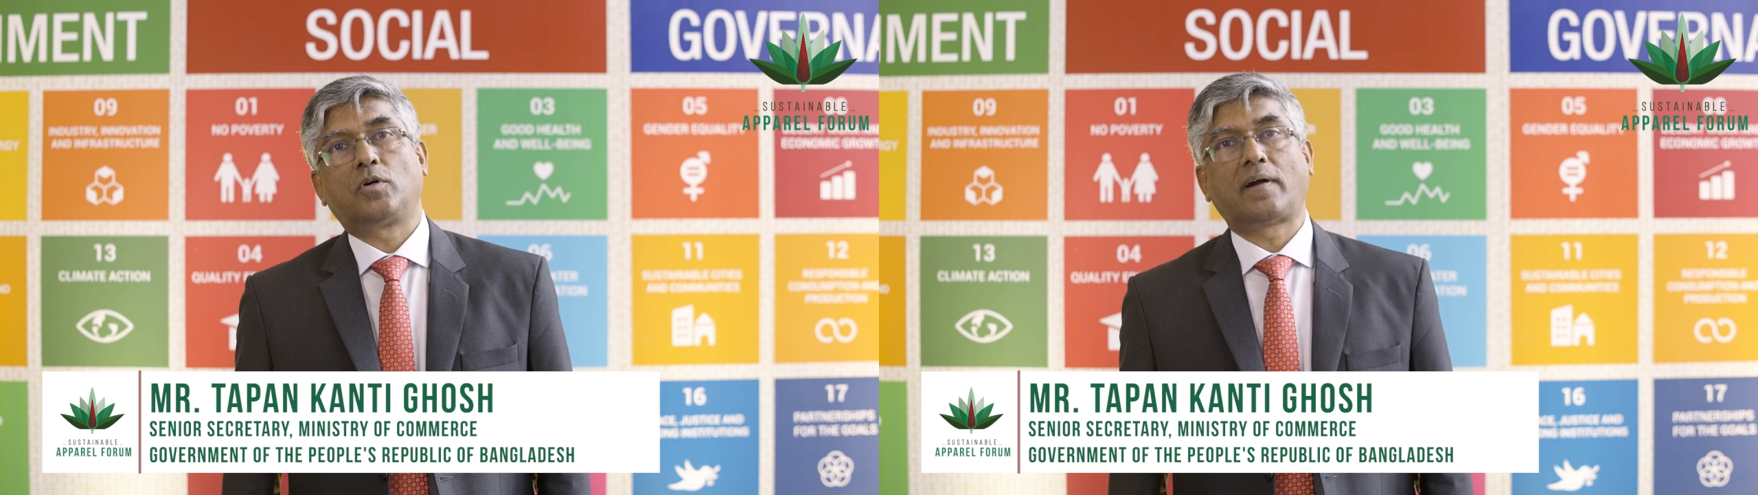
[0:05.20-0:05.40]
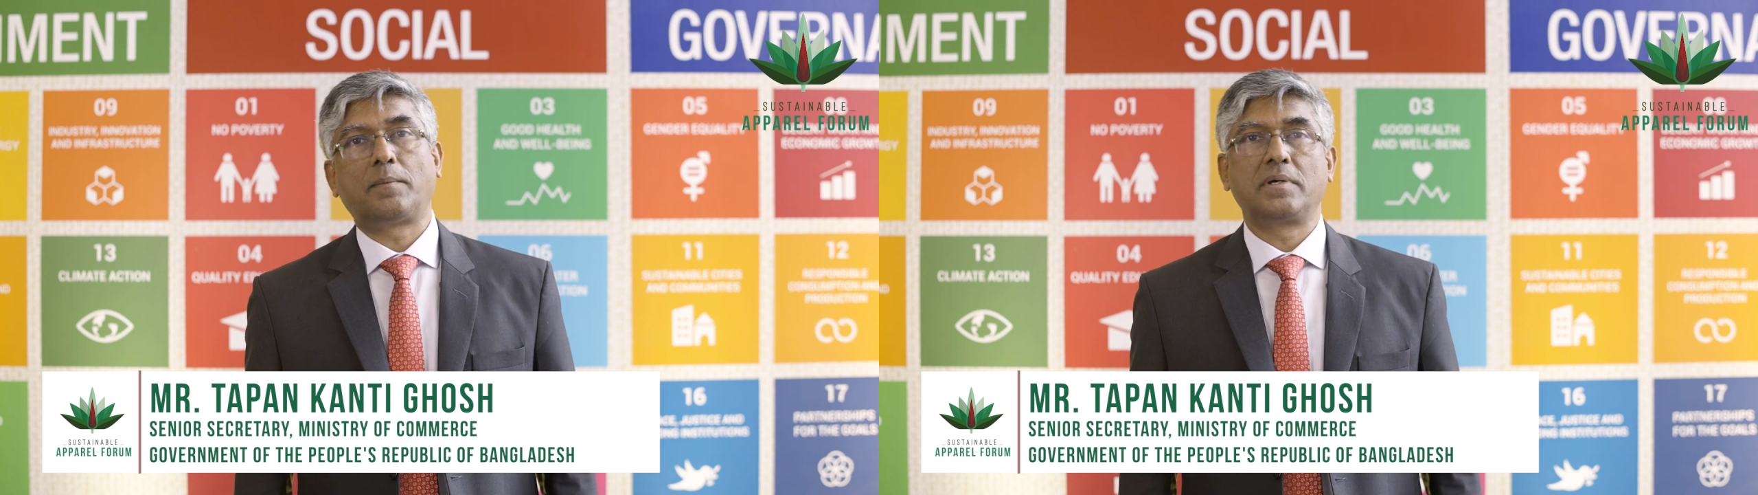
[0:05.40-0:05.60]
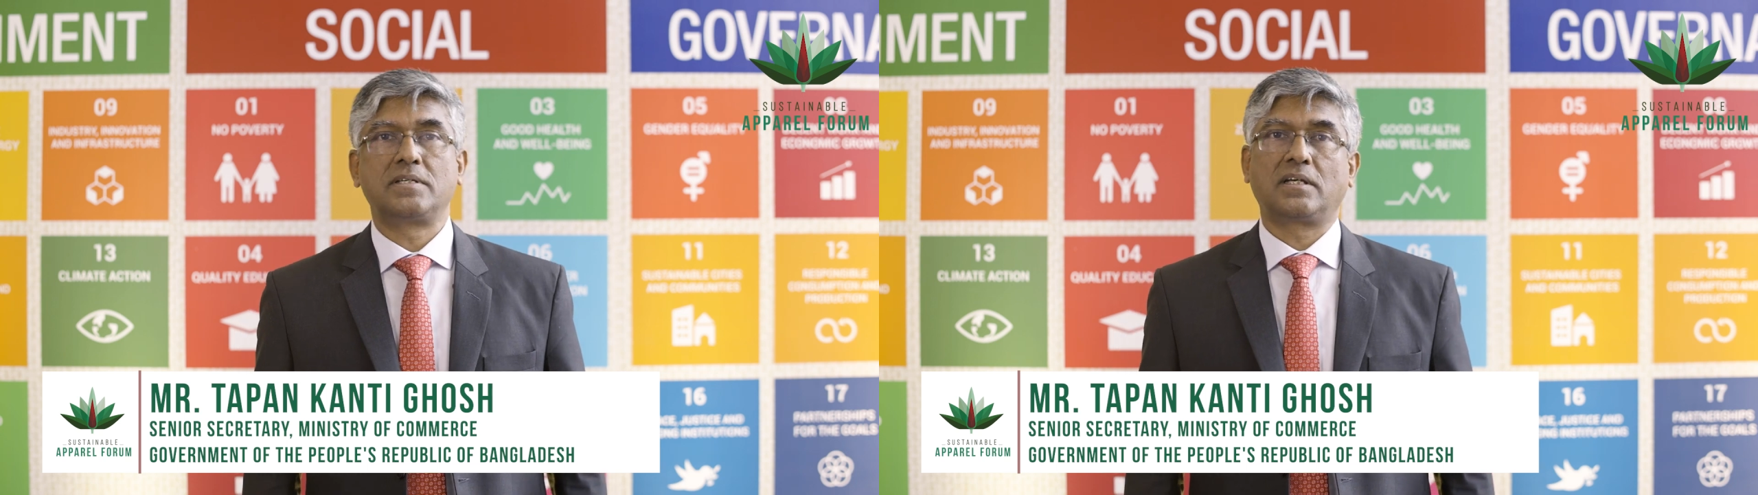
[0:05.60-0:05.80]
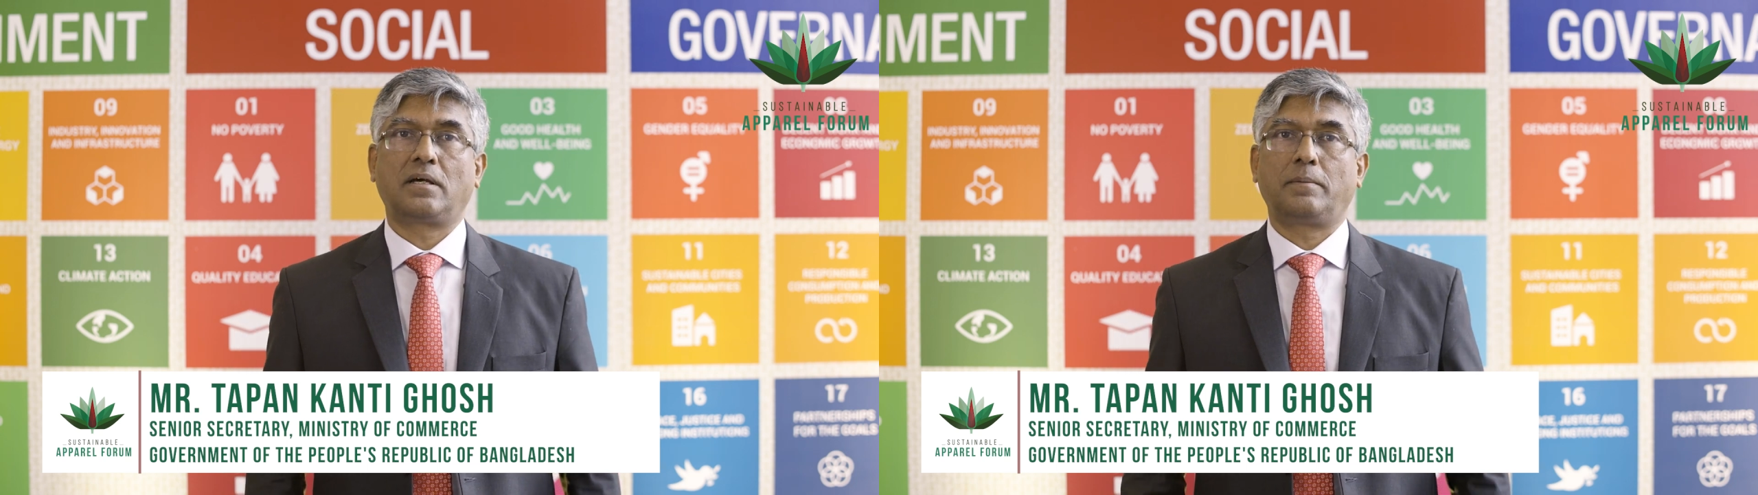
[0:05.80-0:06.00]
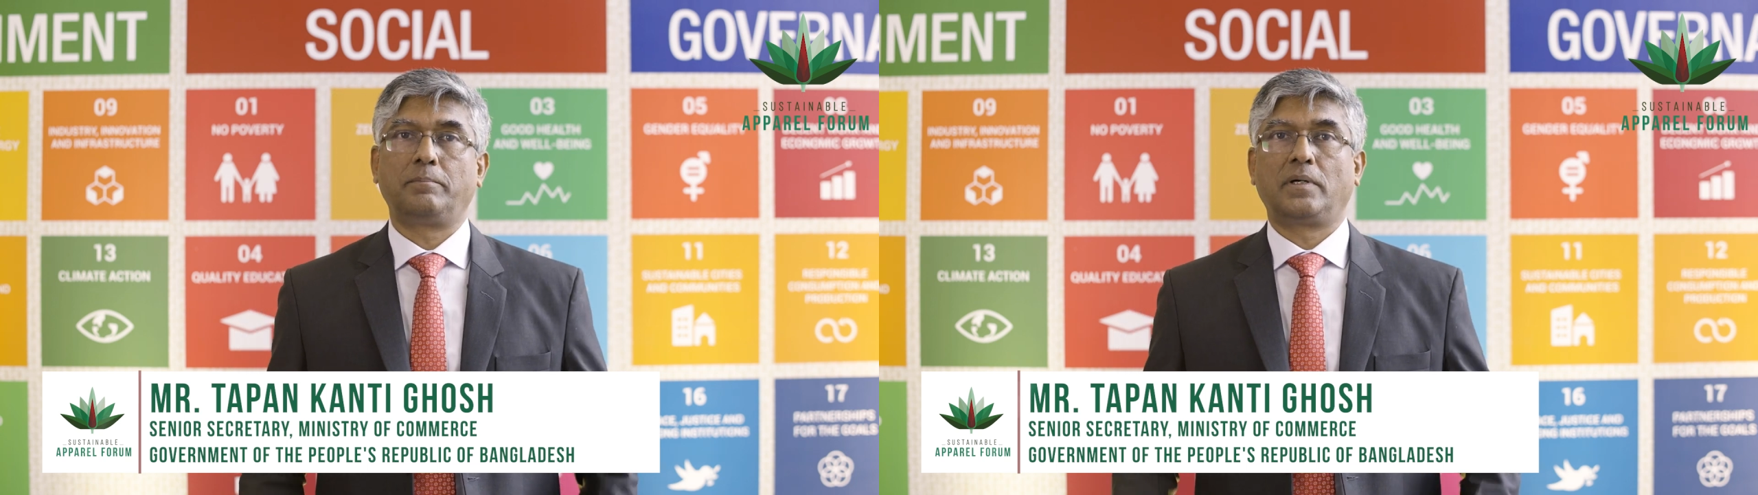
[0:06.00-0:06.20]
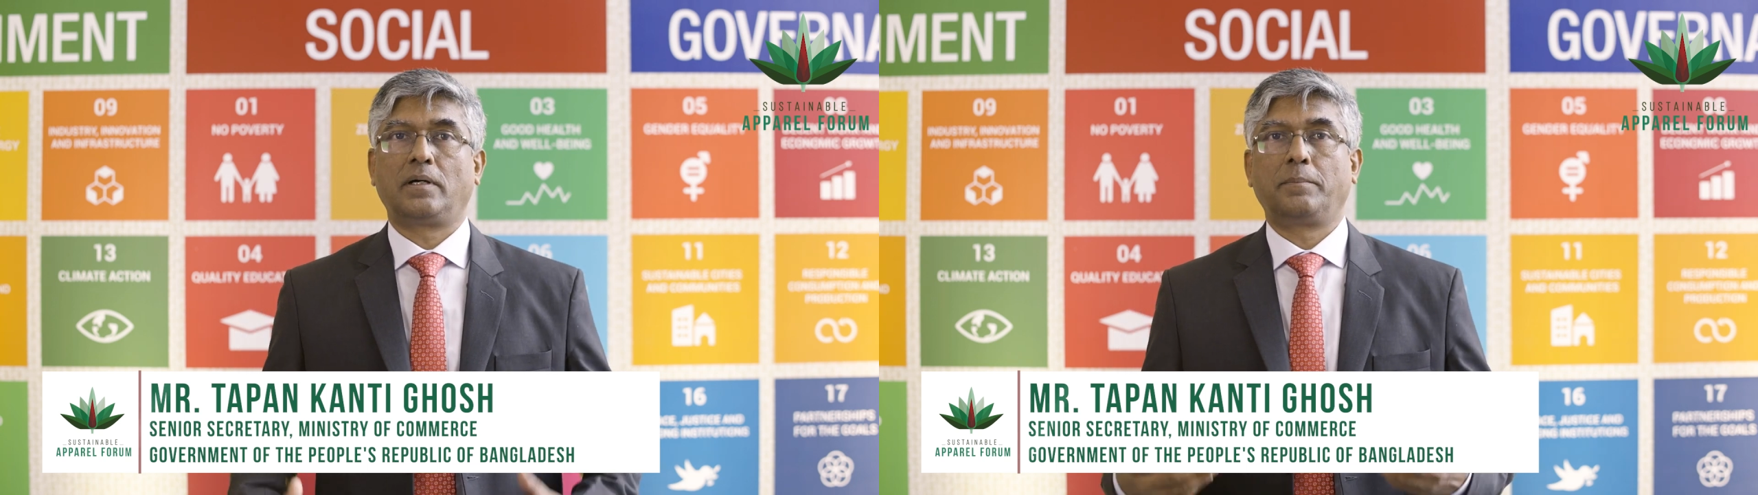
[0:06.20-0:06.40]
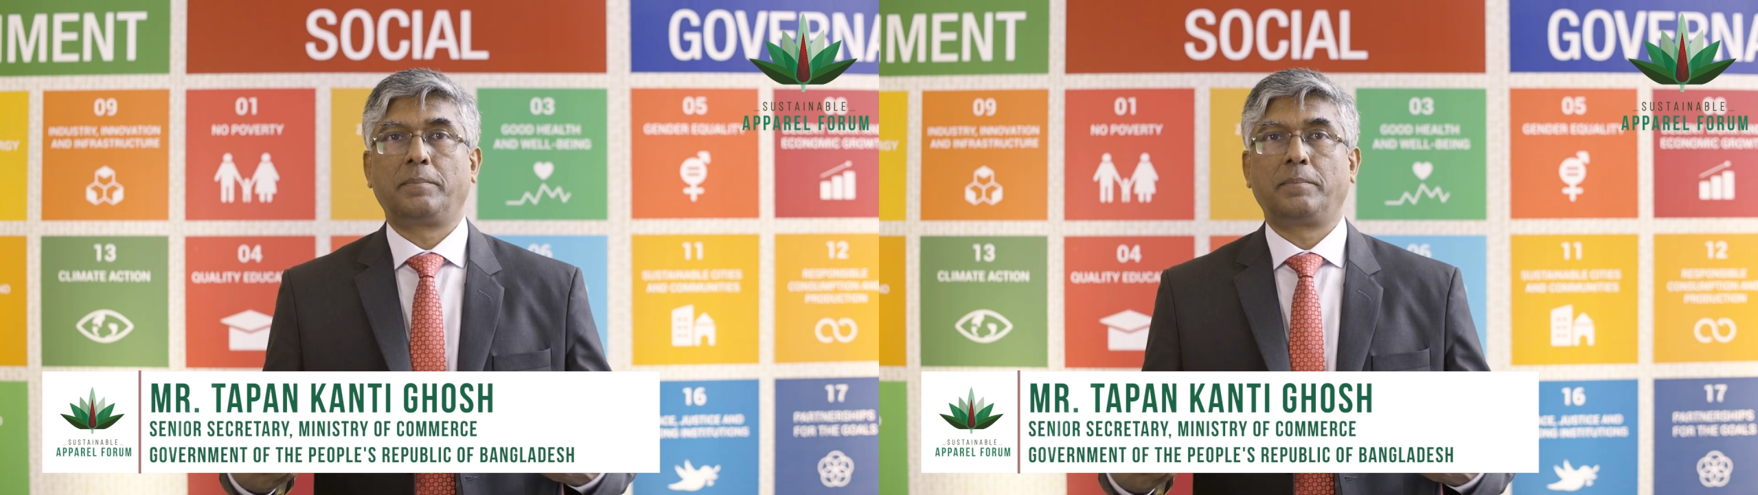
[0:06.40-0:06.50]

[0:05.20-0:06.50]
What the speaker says: Forum is a